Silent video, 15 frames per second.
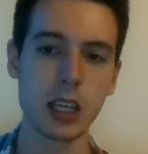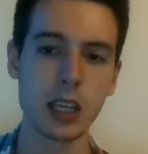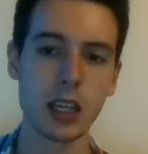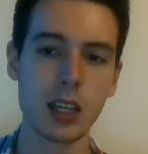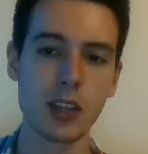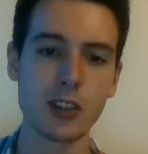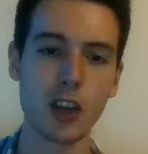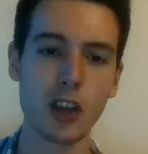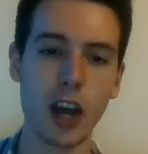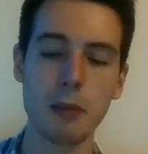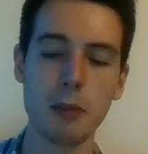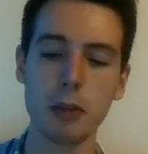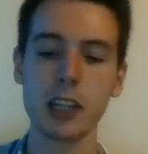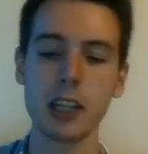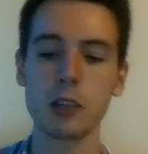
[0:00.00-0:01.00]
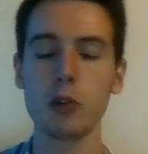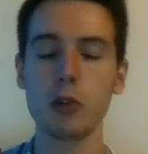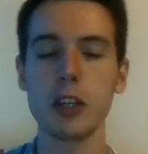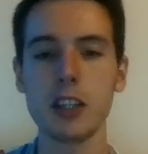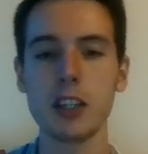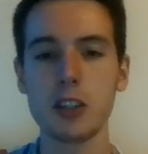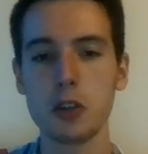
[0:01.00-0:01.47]
So I play
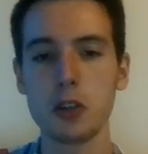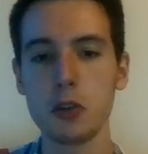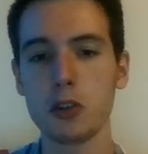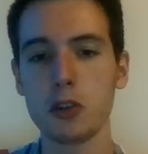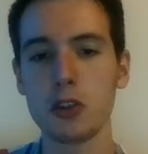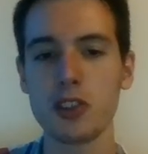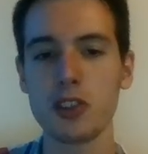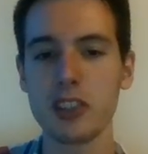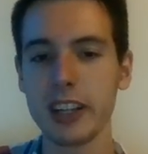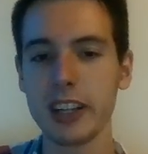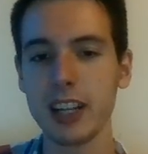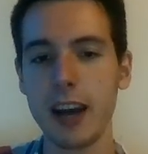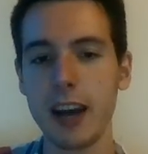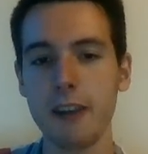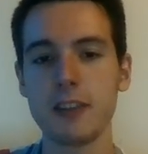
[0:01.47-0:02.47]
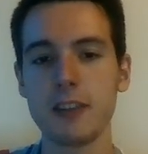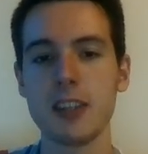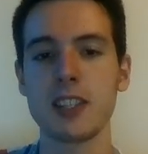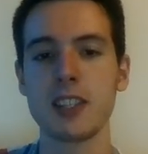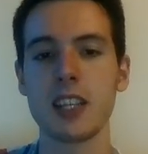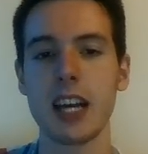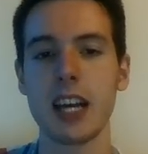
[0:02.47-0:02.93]
queen d2 to still have
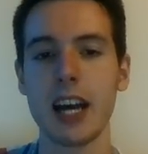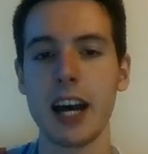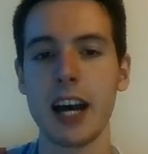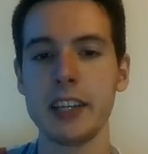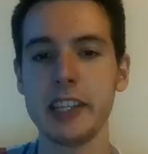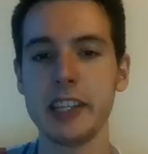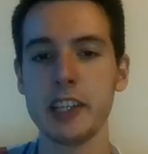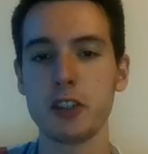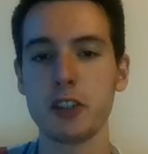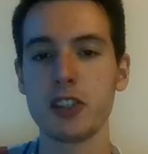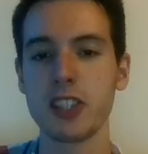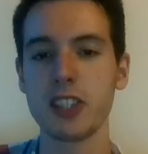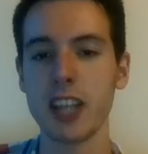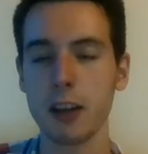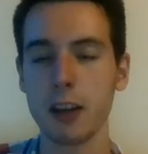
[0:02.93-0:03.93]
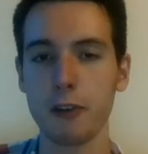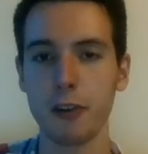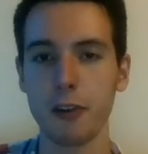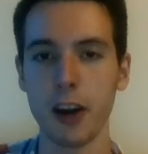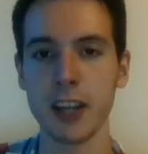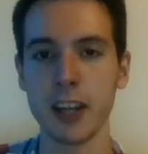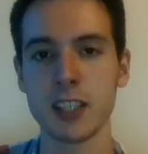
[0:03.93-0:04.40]
this idea to
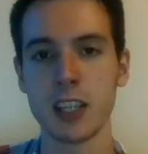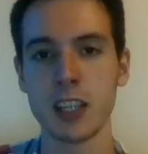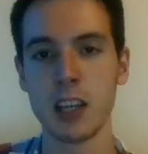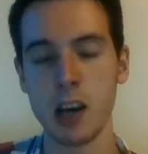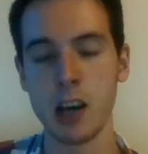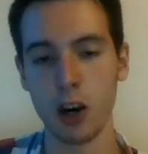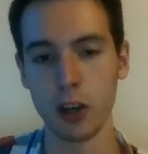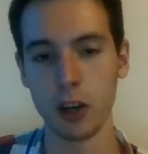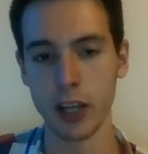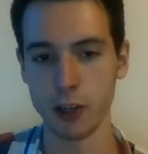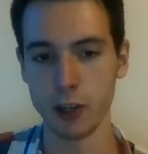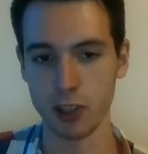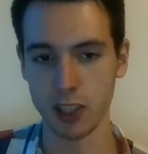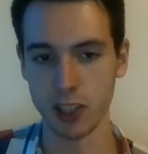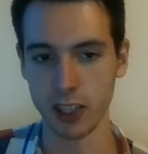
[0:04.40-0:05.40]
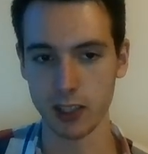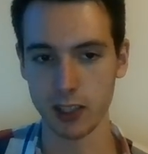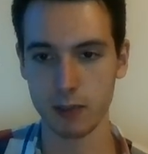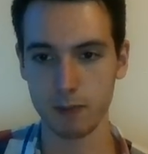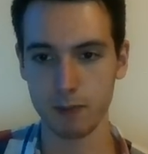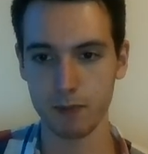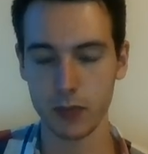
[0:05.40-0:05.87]
sacrifice on
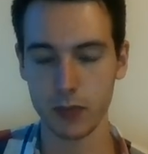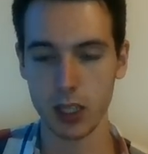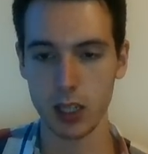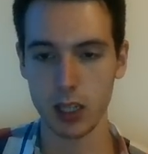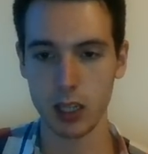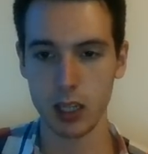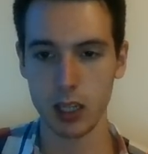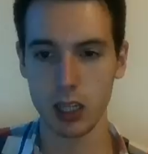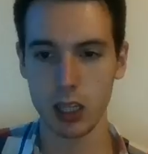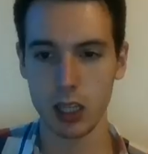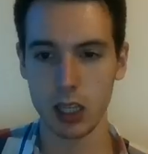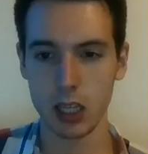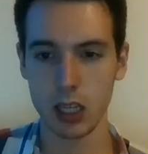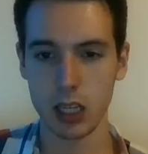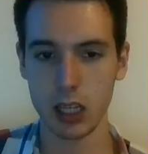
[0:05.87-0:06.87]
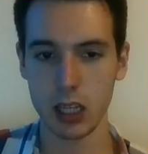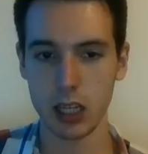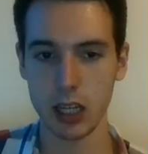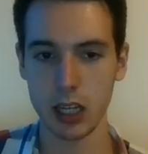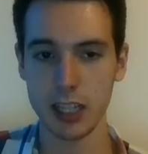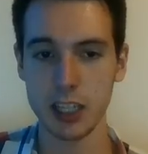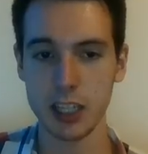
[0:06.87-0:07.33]
h6.
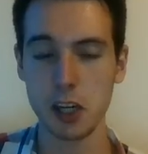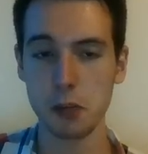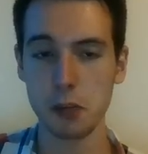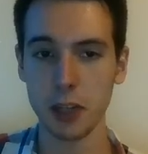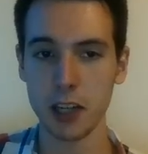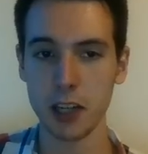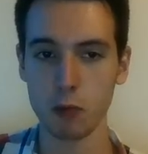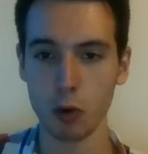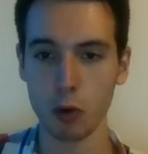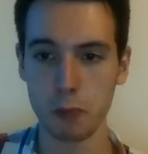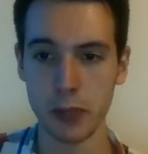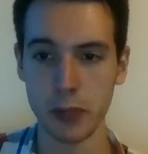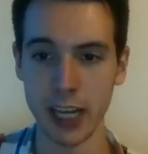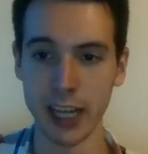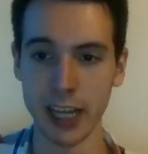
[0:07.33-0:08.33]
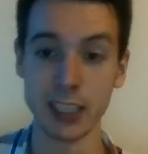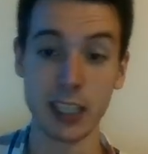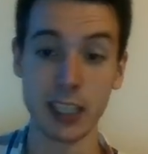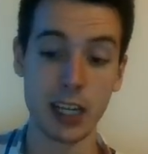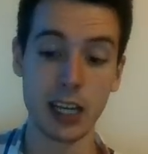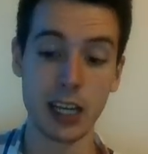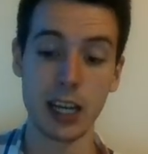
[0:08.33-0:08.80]
And he played rook b8.
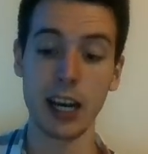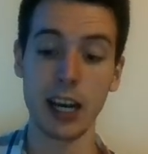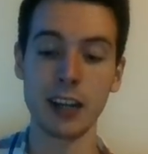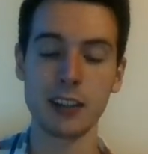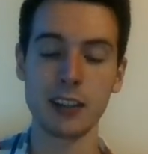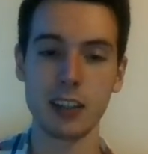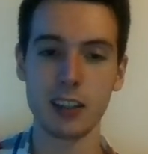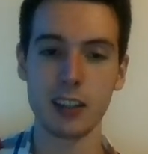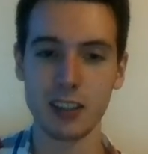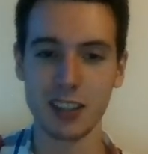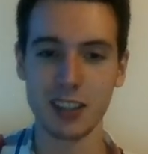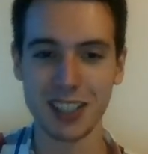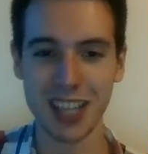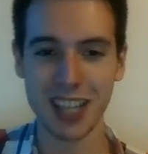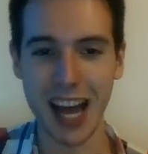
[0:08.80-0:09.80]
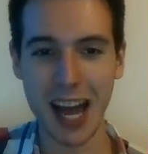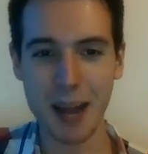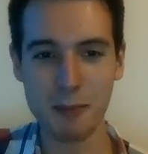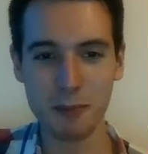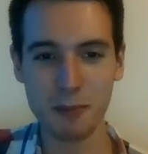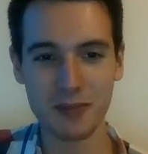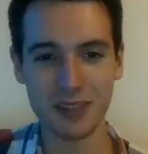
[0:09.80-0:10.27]
And the
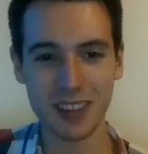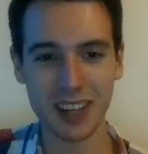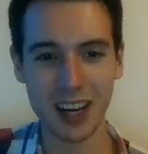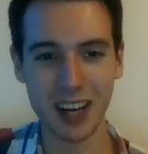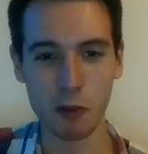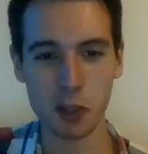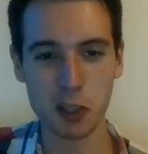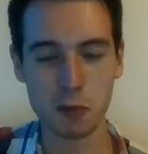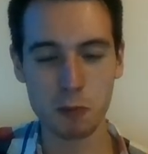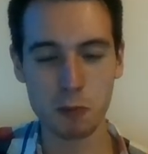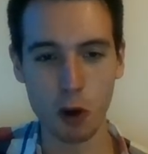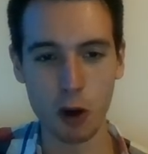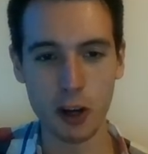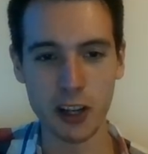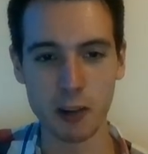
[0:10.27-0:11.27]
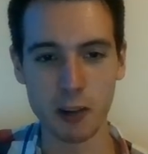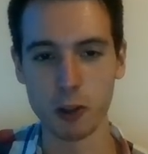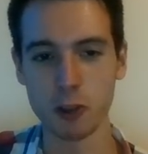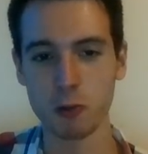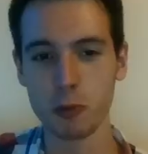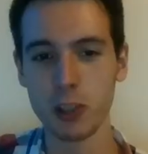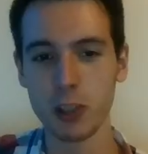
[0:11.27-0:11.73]
time I was burning
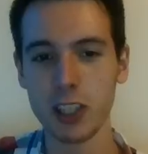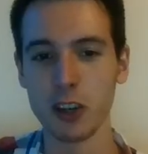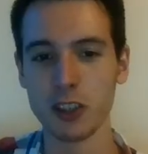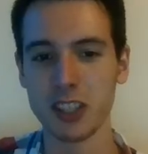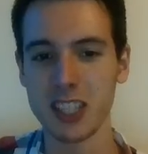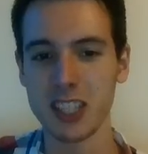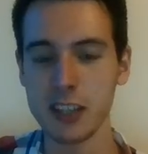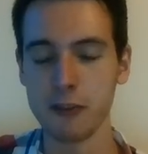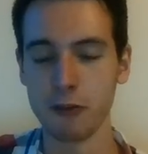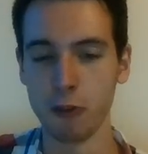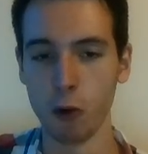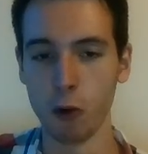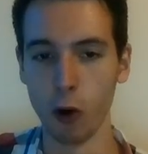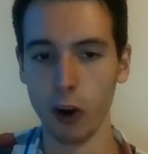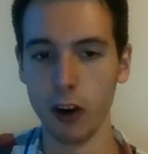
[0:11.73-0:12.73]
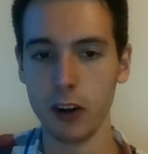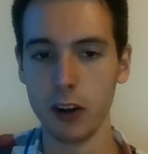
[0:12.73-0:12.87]
was really on d4.